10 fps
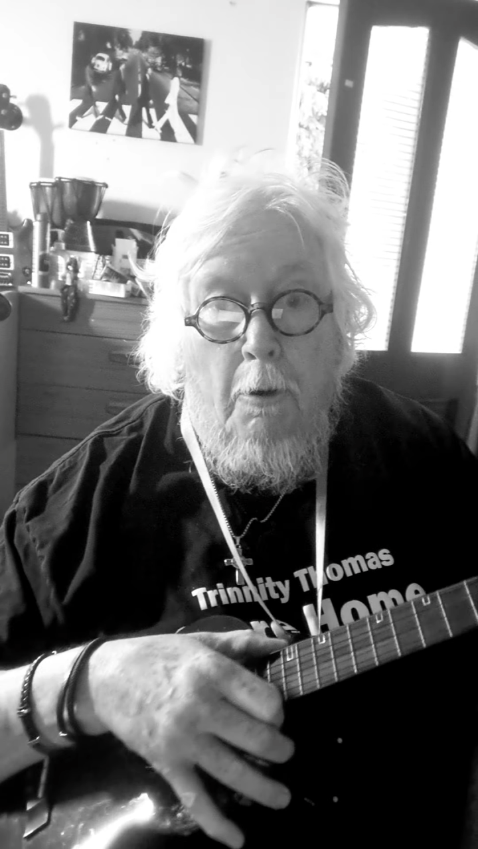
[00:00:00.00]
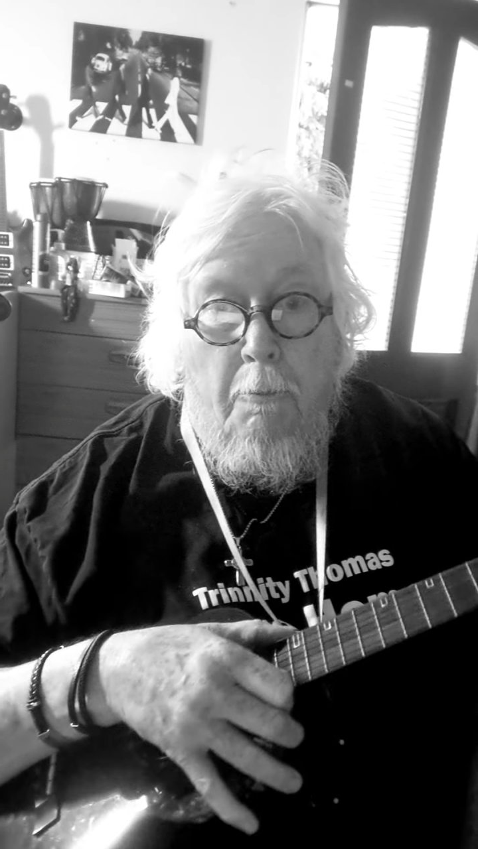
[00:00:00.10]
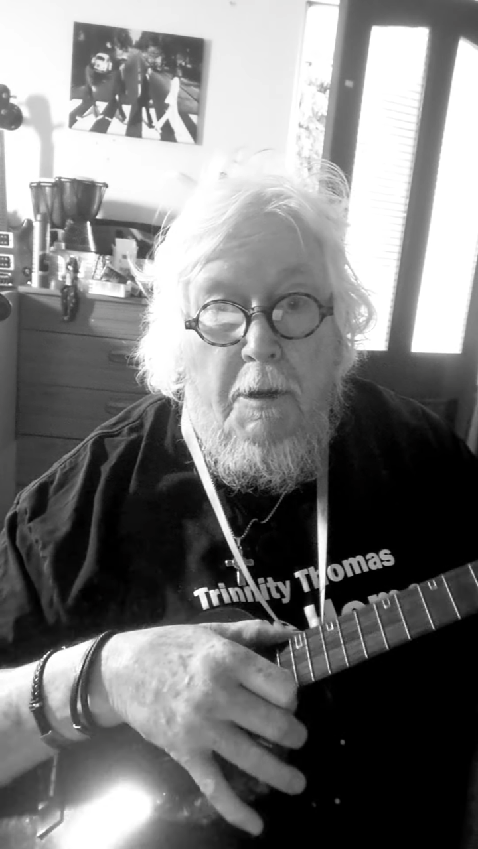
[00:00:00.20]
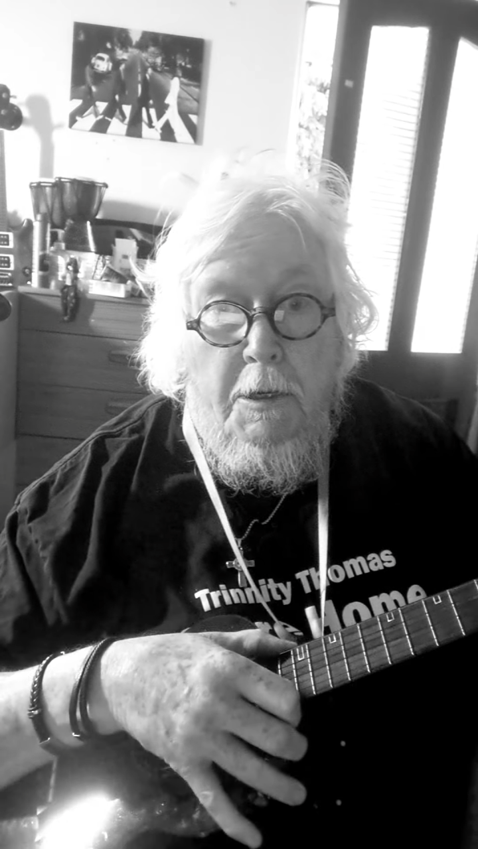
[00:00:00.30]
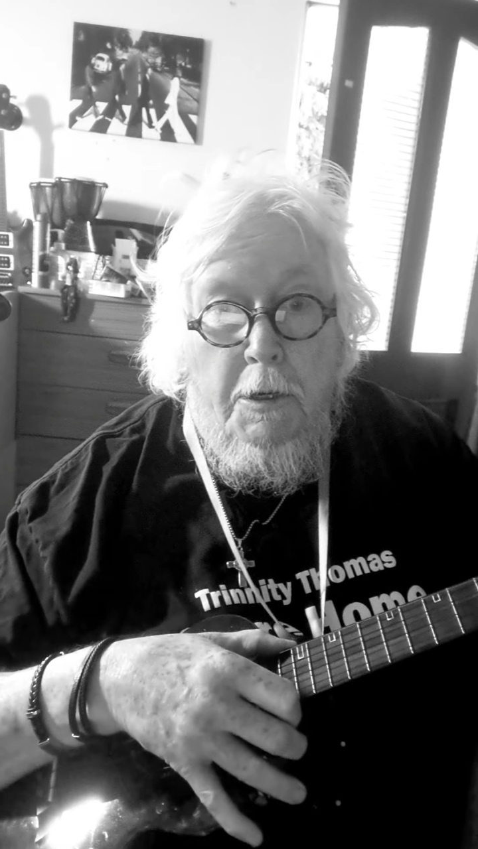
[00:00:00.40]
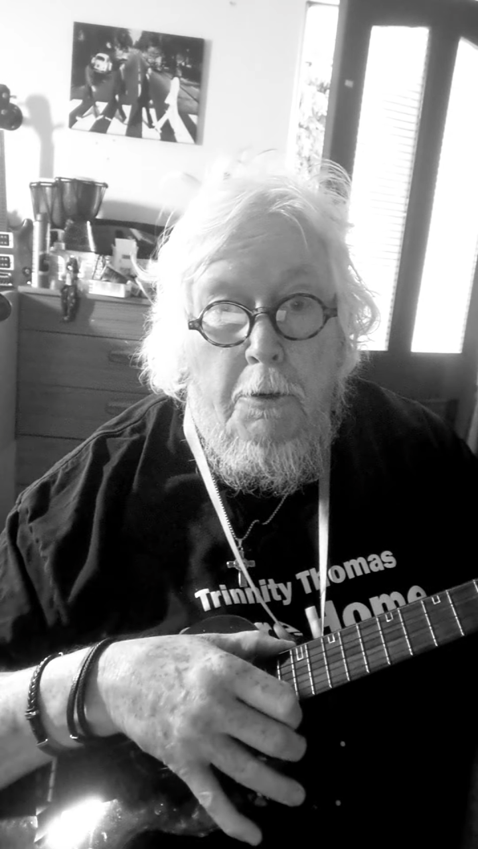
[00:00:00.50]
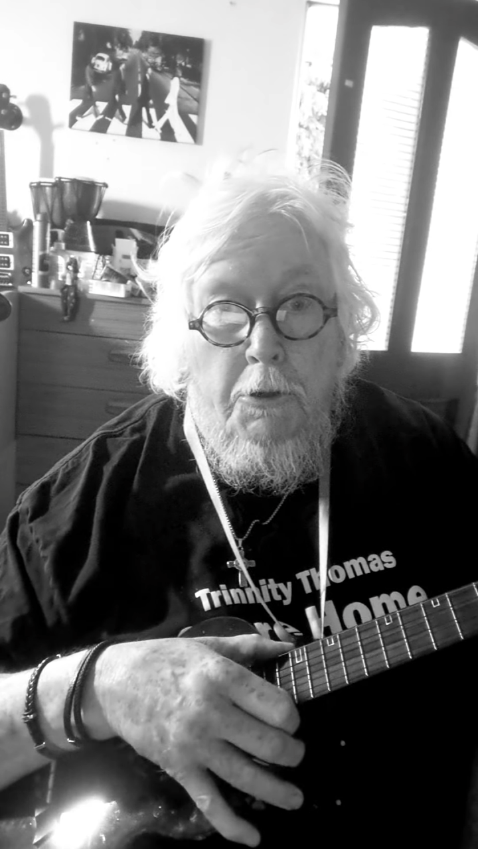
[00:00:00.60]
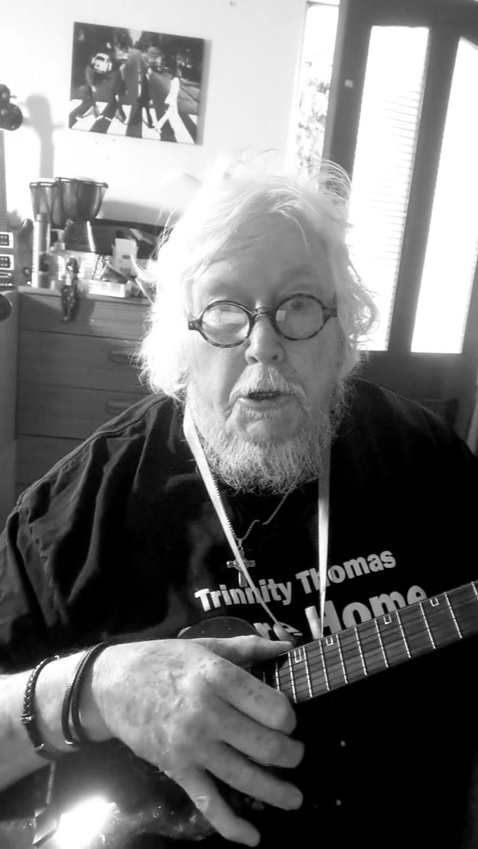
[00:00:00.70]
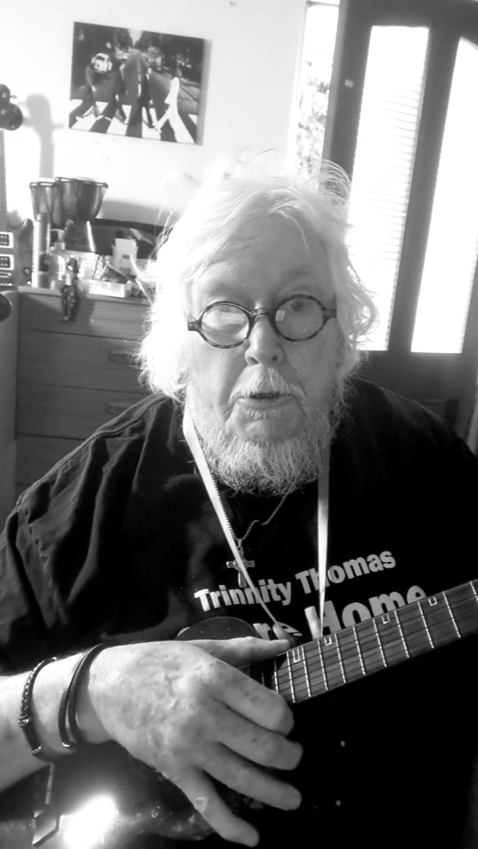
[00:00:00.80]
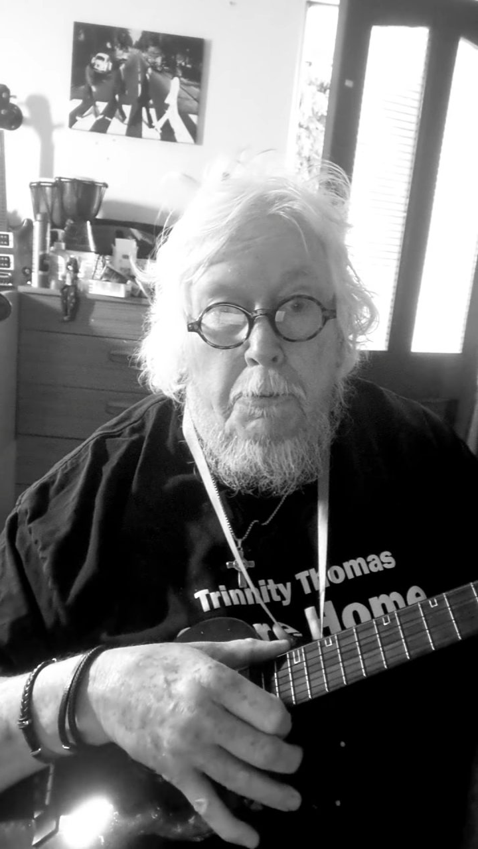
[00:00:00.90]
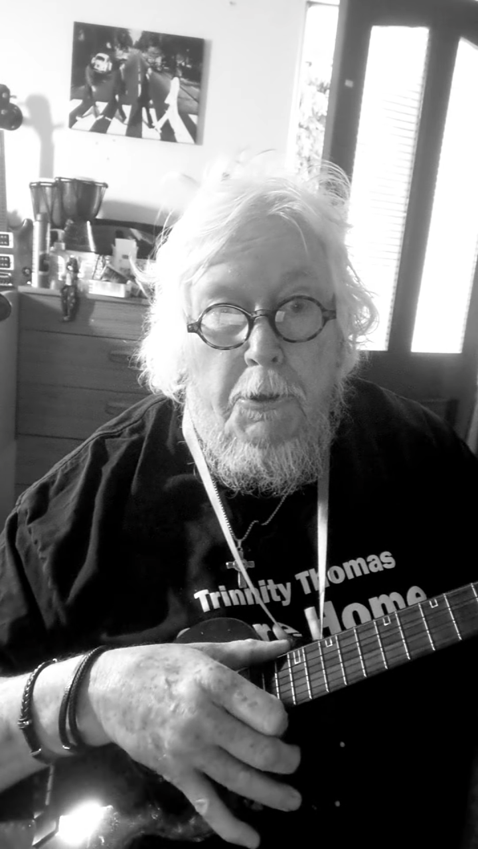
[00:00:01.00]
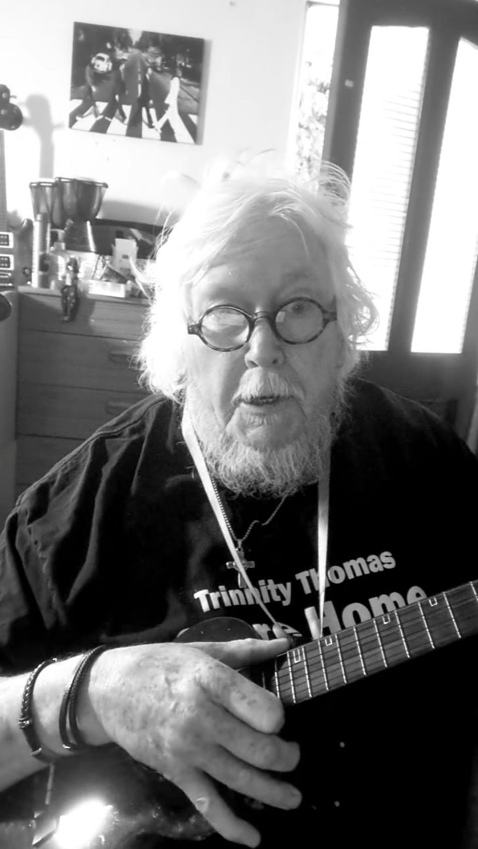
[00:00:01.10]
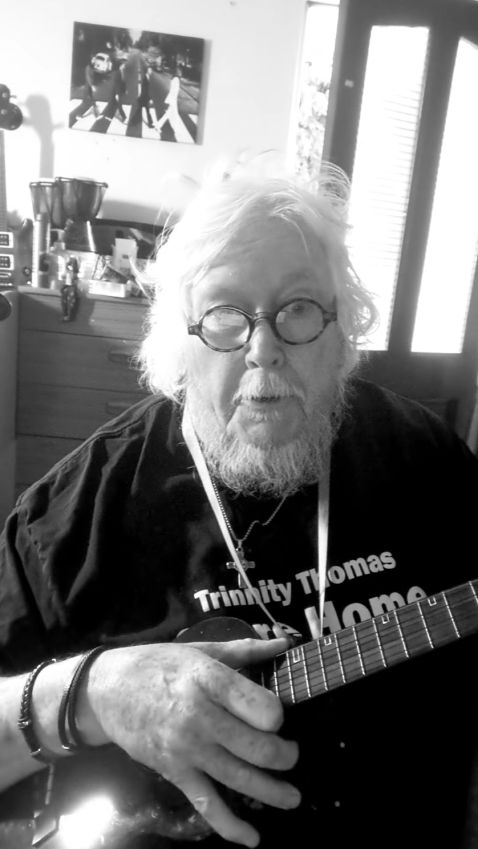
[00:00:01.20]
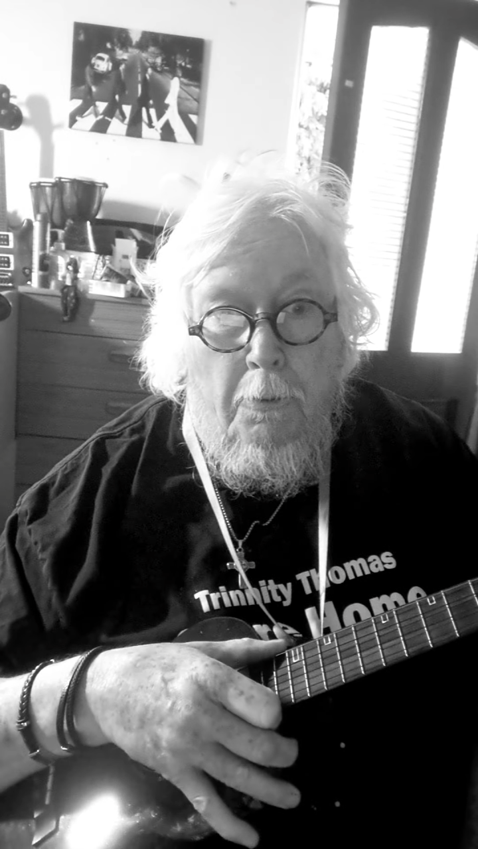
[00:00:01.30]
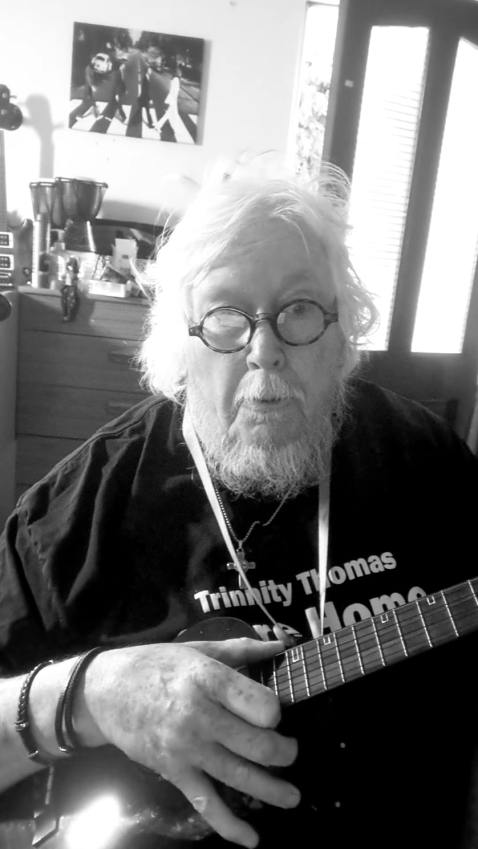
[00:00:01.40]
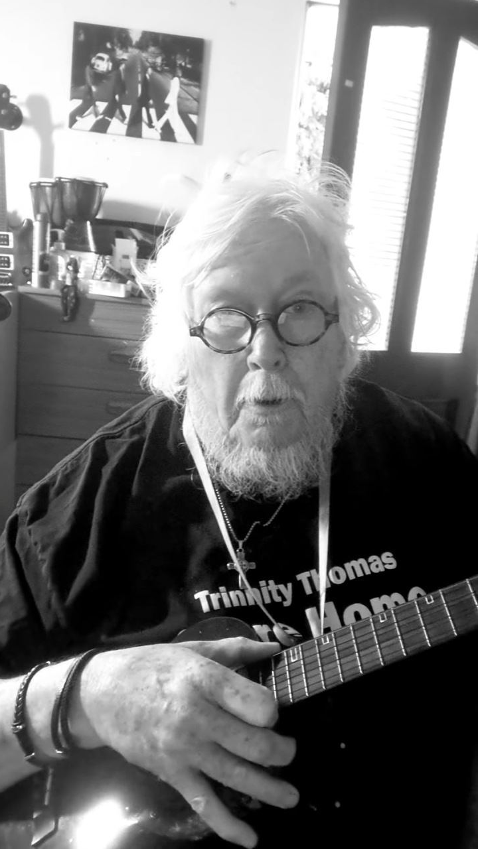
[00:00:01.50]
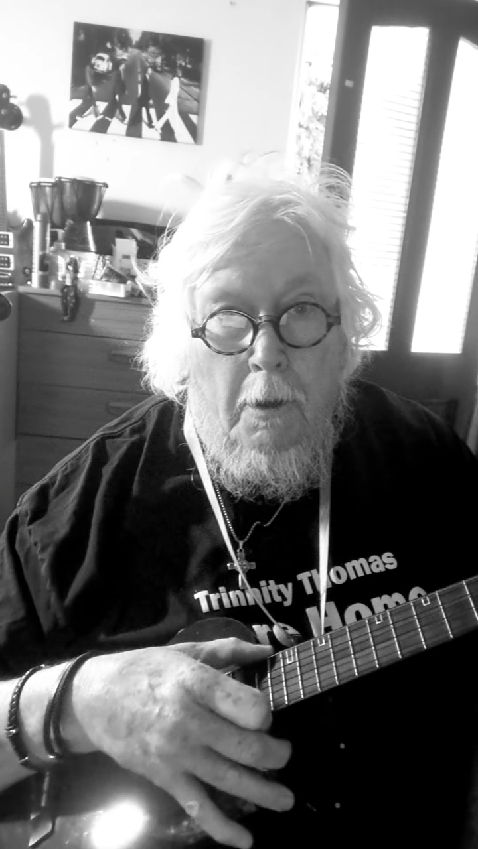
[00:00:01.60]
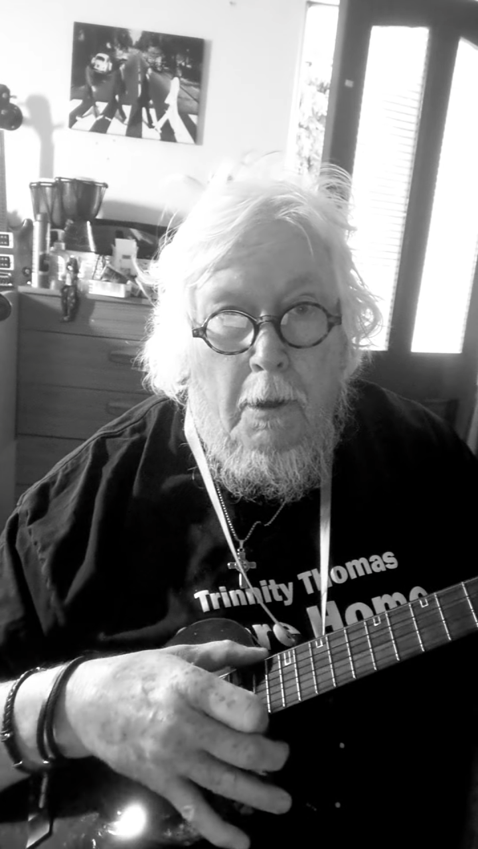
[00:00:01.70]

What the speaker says: on my YouTube channel,